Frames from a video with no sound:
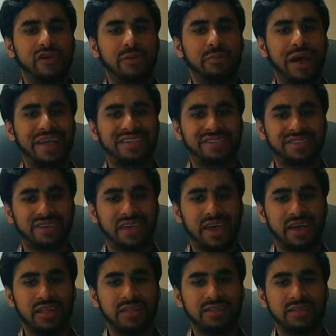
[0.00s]
from my
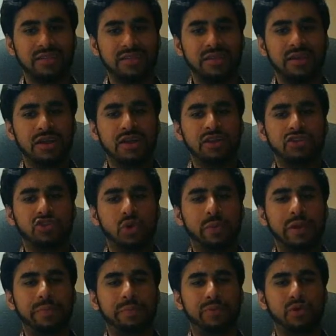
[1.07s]
skills to
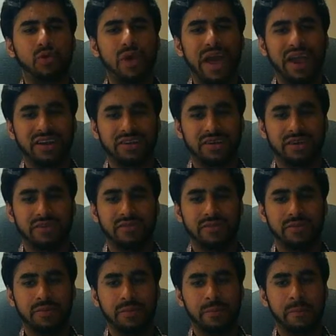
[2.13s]
be proactive,
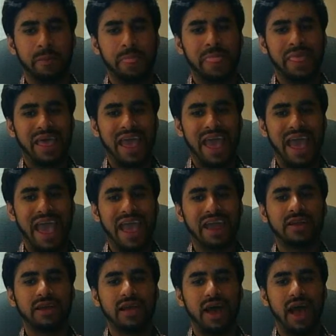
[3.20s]

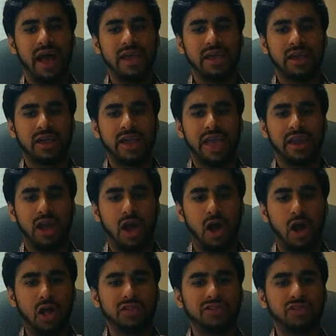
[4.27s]
and I can
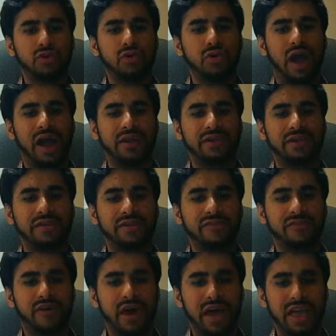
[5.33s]
also
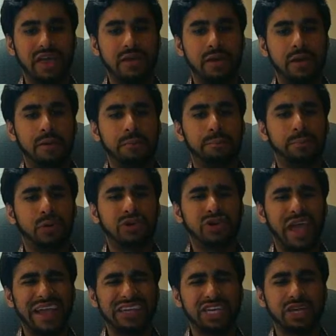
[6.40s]
identify
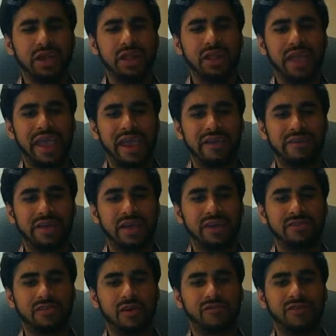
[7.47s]
potential
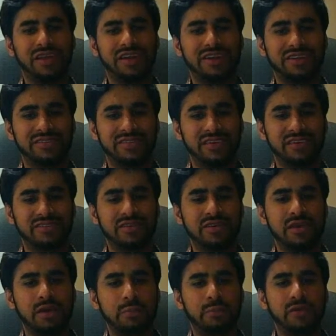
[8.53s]
areas of weaknesses
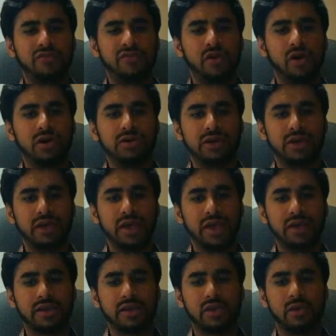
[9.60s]
before they
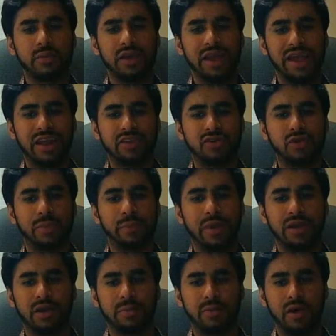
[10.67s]
accumulate to a
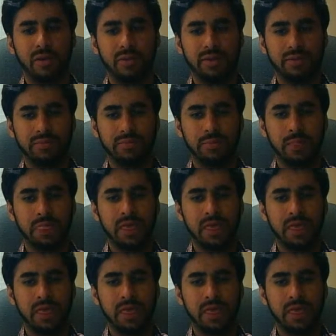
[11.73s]
bigger problem.